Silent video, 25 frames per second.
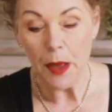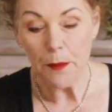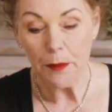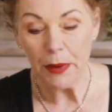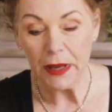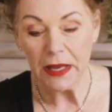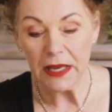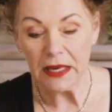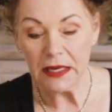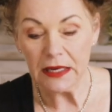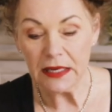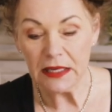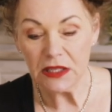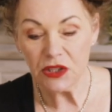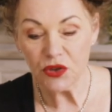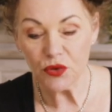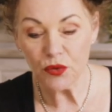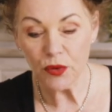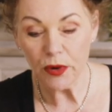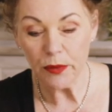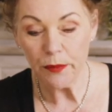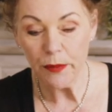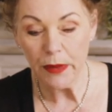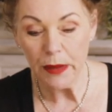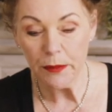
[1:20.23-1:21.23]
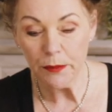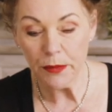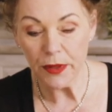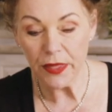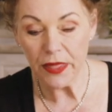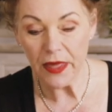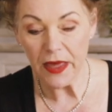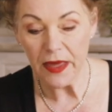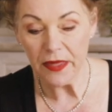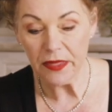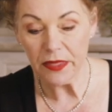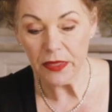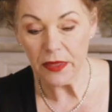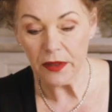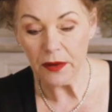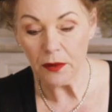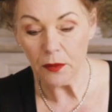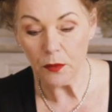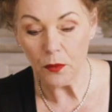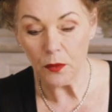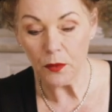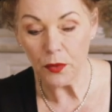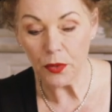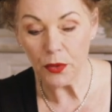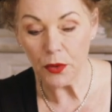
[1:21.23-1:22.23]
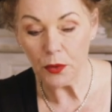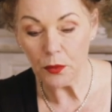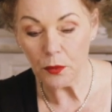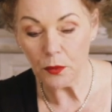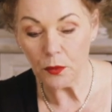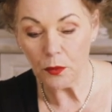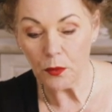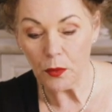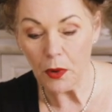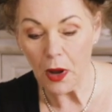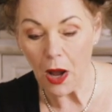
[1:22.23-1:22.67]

but you need to remember that the